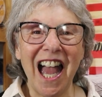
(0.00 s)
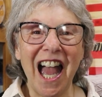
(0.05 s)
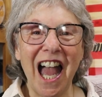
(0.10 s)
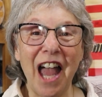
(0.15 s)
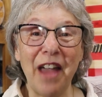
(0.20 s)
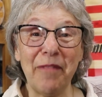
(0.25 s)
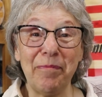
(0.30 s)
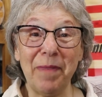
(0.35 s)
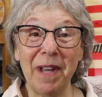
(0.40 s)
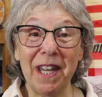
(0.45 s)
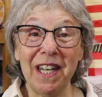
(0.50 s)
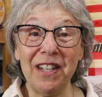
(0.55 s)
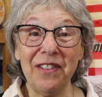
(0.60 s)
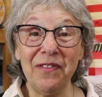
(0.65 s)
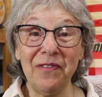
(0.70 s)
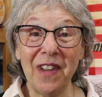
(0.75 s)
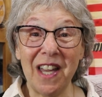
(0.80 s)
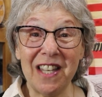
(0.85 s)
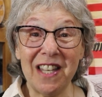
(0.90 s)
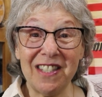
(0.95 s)
I've been
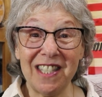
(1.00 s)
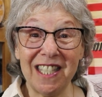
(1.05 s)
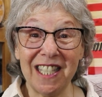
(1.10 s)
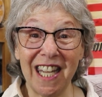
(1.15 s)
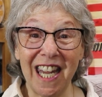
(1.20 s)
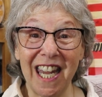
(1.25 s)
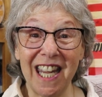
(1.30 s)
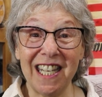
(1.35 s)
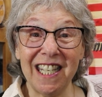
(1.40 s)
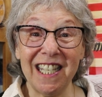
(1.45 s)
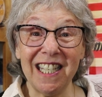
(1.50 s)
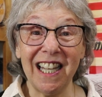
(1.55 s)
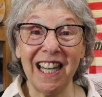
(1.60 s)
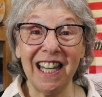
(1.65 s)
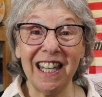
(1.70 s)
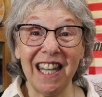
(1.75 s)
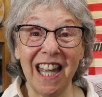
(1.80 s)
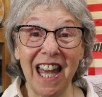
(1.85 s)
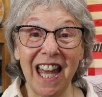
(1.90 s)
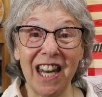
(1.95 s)
investigating
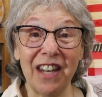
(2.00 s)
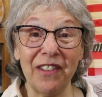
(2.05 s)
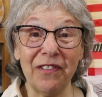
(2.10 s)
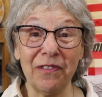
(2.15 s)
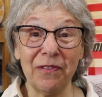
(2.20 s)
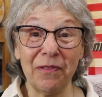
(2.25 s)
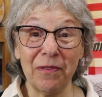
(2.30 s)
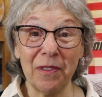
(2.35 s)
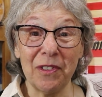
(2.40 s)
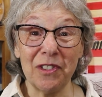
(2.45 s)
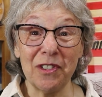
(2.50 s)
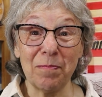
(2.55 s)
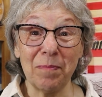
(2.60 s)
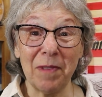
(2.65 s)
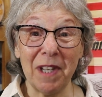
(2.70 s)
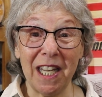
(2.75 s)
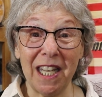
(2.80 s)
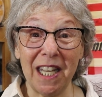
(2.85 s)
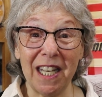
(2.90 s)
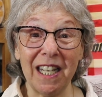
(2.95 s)
a lot of
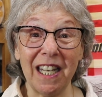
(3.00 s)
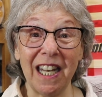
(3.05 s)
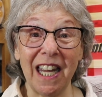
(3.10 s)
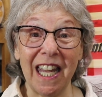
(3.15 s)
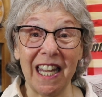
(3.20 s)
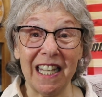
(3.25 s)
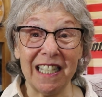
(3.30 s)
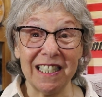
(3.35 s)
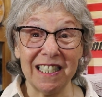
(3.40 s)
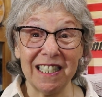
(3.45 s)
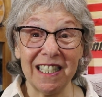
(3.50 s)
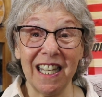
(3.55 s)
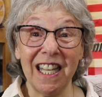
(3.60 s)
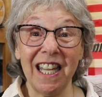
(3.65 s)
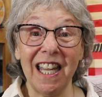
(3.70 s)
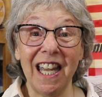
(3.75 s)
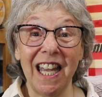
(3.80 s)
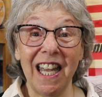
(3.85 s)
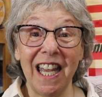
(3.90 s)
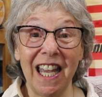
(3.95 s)
splayed legs
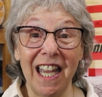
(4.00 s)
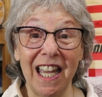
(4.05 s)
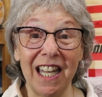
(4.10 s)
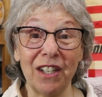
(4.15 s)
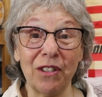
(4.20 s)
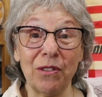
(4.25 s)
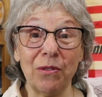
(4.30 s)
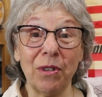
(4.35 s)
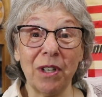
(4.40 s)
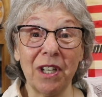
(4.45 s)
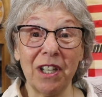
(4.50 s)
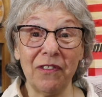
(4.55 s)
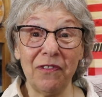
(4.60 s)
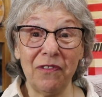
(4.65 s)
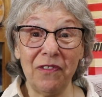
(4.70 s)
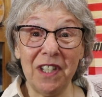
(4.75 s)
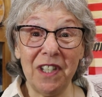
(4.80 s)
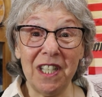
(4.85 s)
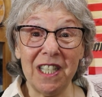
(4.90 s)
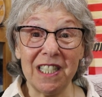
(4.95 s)
and crooked
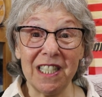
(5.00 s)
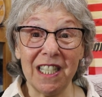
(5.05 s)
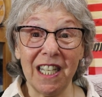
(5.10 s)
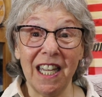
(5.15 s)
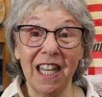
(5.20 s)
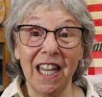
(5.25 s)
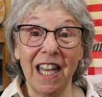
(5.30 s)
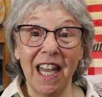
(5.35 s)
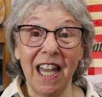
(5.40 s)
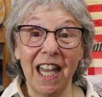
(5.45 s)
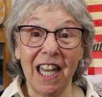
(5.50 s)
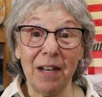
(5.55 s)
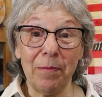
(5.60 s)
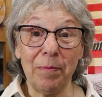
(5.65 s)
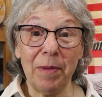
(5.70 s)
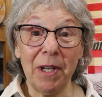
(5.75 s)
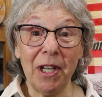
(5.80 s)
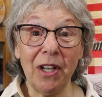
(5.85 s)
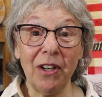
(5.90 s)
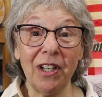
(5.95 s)
feet, and
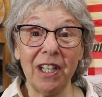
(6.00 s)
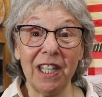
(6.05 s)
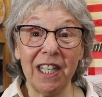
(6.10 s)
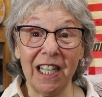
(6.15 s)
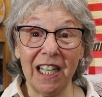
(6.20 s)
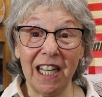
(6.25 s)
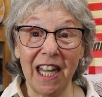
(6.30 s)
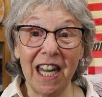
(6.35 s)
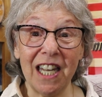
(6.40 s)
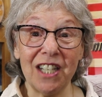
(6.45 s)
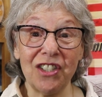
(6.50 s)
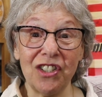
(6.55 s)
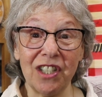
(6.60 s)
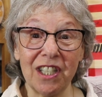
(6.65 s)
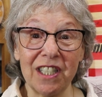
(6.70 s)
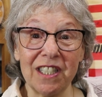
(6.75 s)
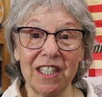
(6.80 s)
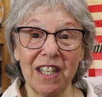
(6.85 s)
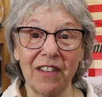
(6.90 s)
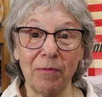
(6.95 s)
apparently a lot of
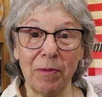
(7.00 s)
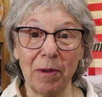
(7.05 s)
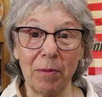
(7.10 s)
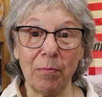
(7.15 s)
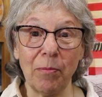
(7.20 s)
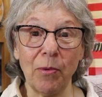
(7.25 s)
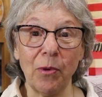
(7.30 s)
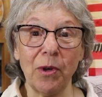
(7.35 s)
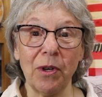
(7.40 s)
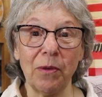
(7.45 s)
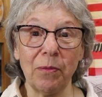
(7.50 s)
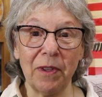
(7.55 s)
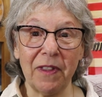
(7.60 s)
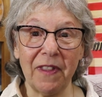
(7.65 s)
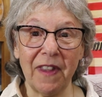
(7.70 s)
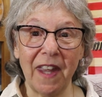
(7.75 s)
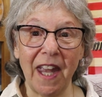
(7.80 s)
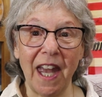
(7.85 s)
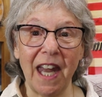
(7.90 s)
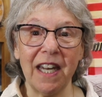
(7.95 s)
chicks have been born
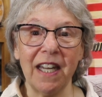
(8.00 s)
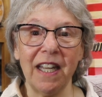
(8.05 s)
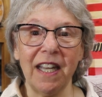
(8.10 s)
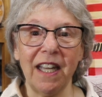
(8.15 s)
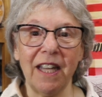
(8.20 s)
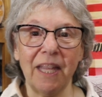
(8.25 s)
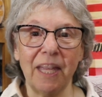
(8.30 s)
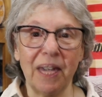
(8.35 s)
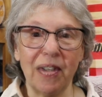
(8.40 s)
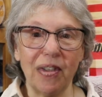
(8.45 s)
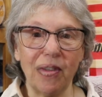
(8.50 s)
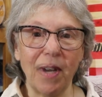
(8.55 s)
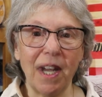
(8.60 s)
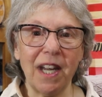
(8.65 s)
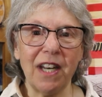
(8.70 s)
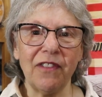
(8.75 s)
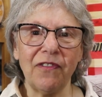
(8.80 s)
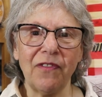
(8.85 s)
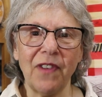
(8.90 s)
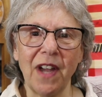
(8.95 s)
with that. And
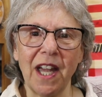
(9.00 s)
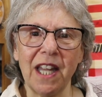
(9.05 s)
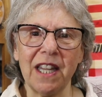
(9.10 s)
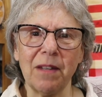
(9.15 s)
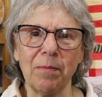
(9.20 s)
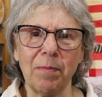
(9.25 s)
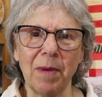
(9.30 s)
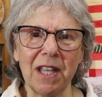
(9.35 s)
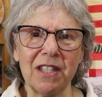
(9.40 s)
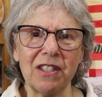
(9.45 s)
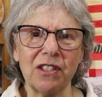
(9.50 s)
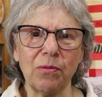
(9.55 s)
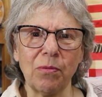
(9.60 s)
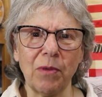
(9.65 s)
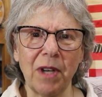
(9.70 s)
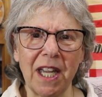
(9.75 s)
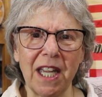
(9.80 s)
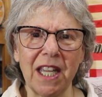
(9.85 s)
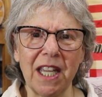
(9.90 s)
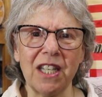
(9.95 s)
trying to find the best
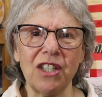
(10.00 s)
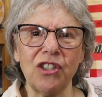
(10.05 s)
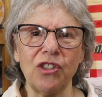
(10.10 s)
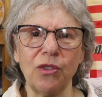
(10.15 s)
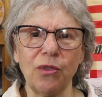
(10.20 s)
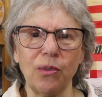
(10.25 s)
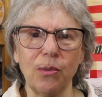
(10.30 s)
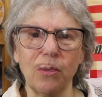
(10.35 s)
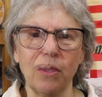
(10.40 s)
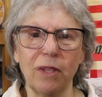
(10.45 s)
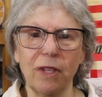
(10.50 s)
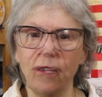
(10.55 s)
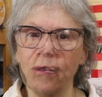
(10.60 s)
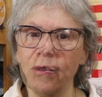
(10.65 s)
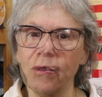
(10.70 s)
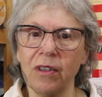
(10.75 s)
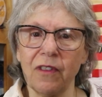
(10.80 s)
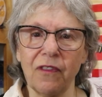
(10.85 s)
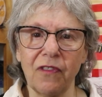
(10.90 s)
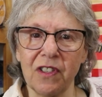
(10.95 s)
way to
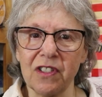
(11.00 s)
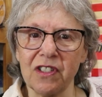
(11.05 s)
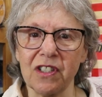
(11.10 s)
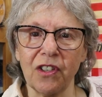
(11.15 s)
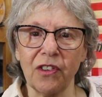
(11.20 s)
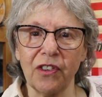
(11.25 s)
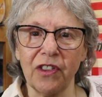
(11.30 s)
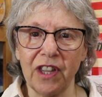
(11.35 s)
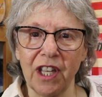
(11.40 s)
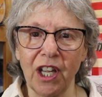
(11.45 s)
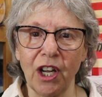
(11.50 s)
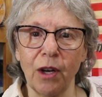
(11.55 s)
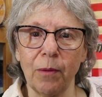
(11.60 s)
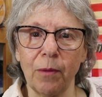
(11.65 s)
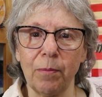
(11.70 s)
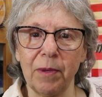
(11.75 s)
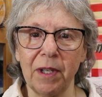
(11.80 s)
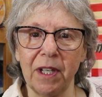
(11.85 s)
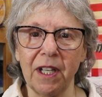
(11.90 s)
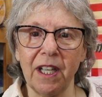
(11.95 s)
do the physical
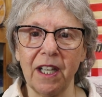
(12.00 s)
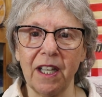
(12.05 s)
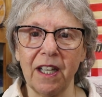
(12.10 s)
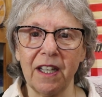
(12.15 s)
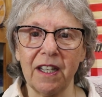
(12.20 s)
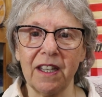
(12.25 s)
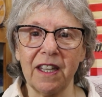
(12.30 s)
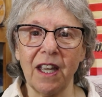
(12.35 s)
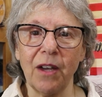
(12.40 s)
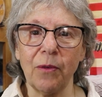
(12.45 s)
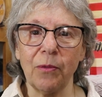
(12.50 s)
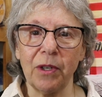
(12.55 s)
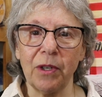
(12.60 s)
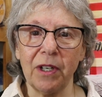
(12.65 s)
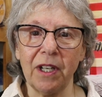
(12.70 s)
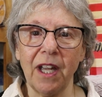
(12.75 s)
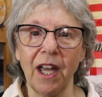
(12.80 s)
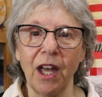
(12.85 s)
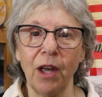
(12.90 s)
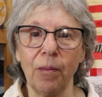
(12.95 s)
therapy that
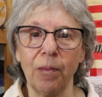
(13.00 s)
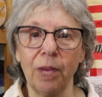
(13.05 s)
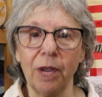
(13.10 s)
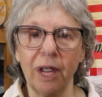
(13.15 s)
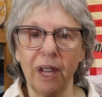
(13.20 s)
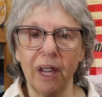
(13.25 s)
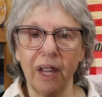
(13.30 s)
would help